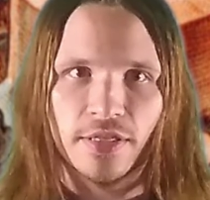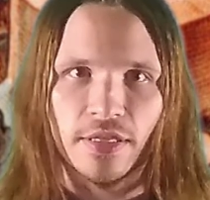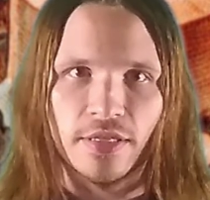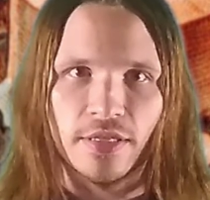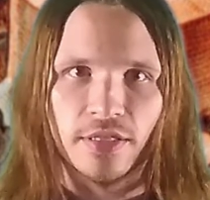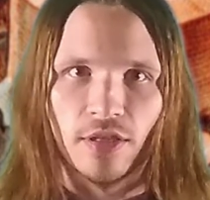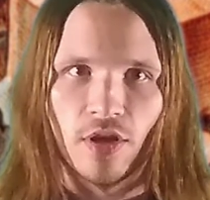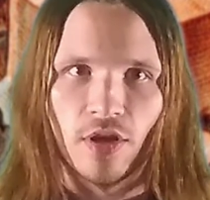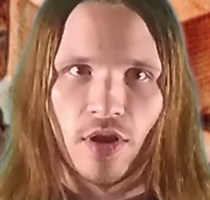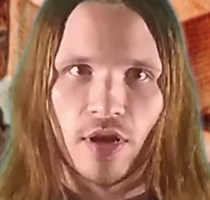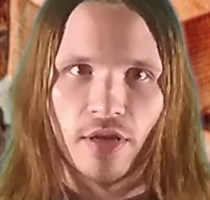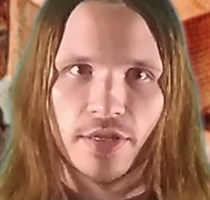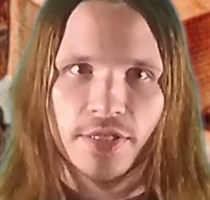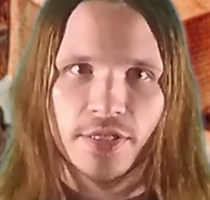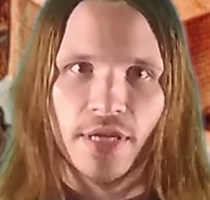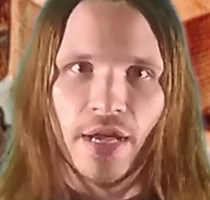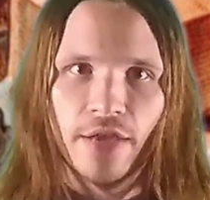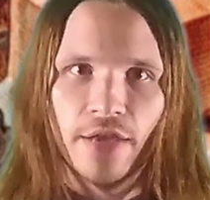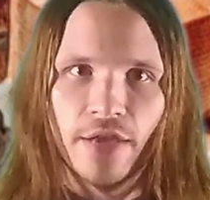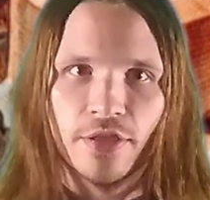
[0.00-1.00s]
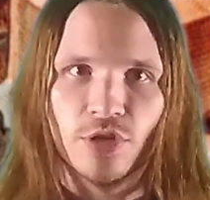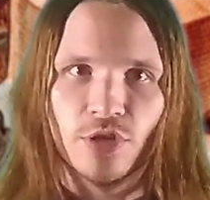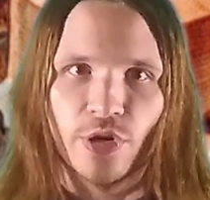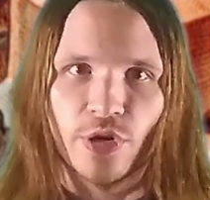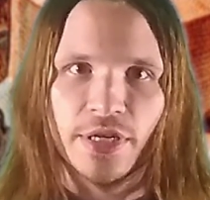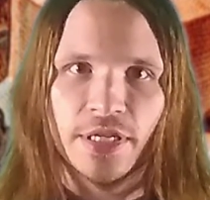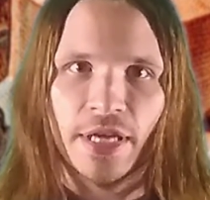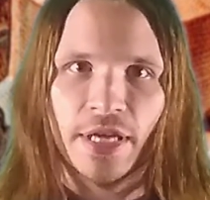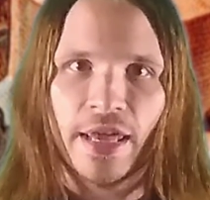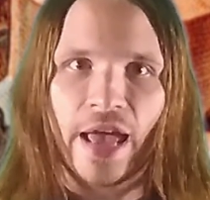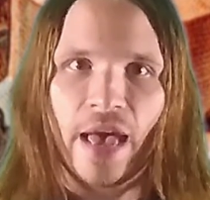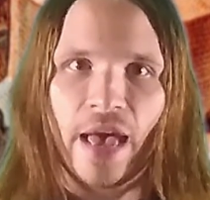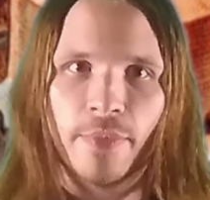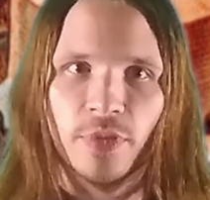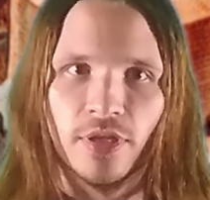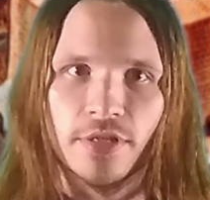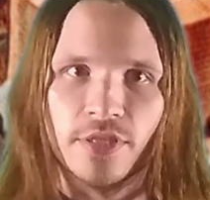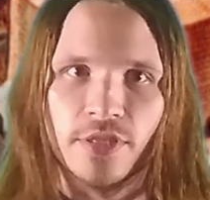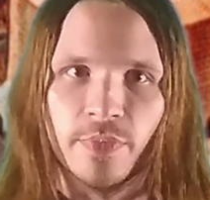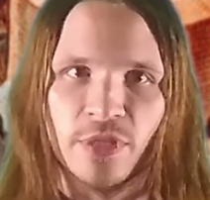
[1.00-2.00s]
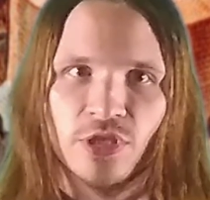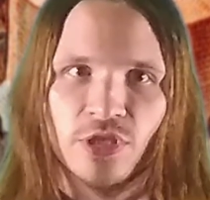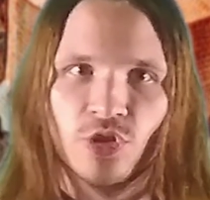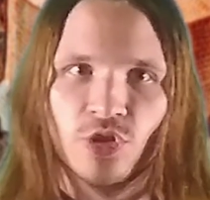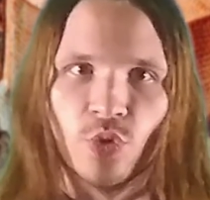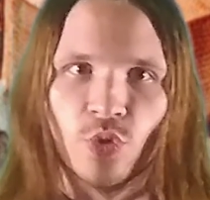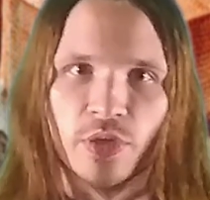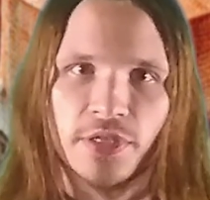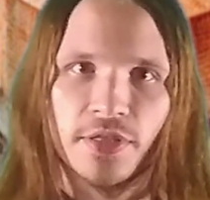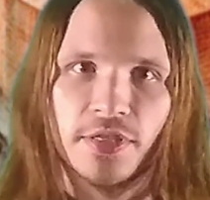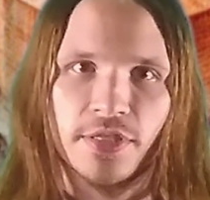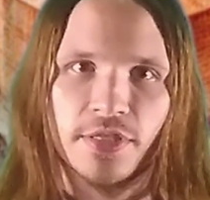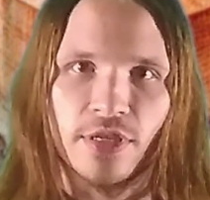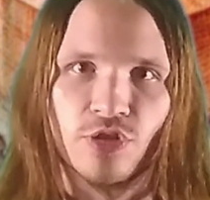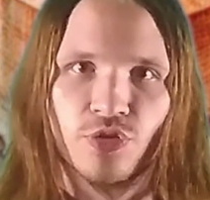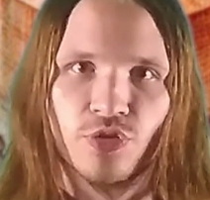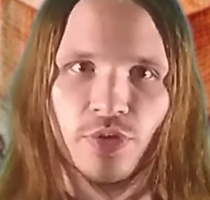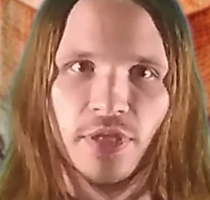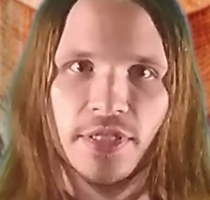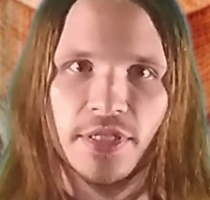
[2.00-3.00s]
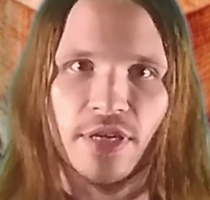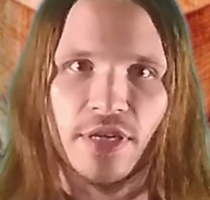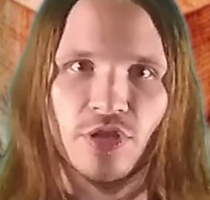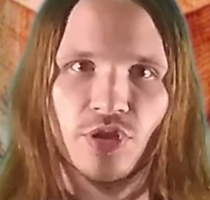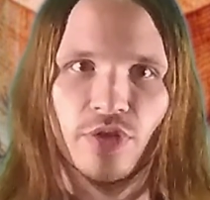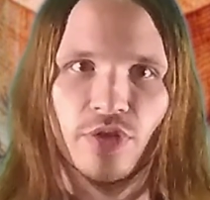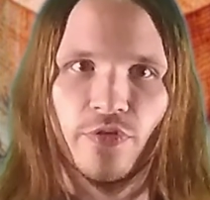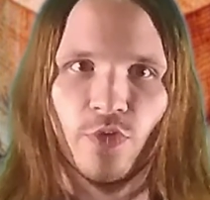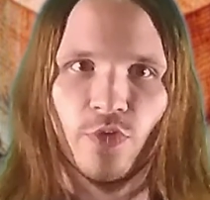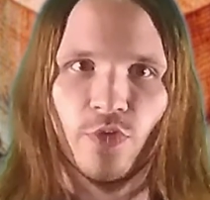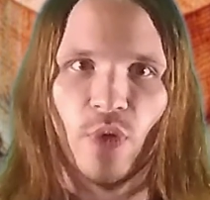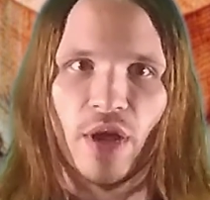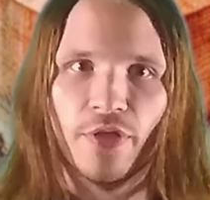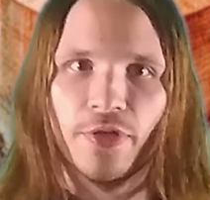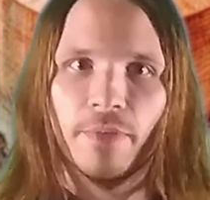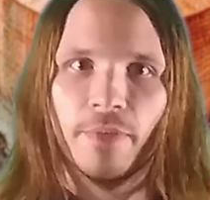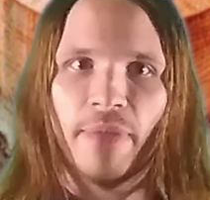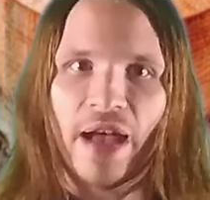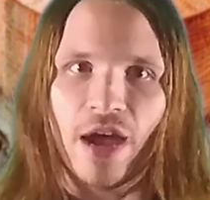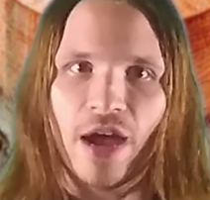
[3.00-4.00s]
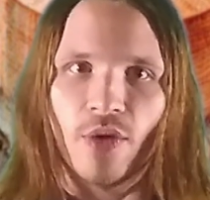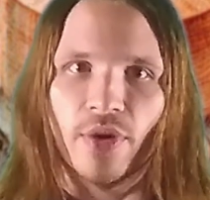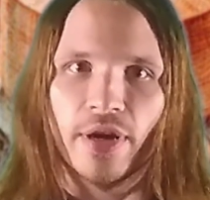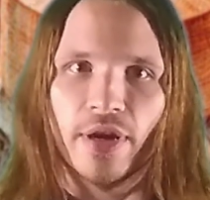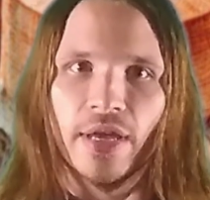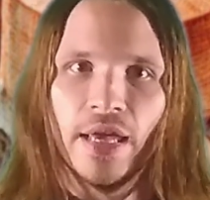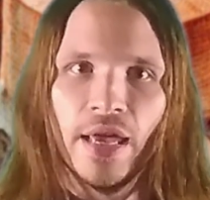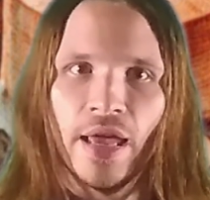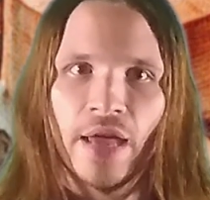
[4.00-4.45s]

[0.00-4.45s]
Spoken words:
of these laws, the trend in capitalism is towards the centralization of wealth and power,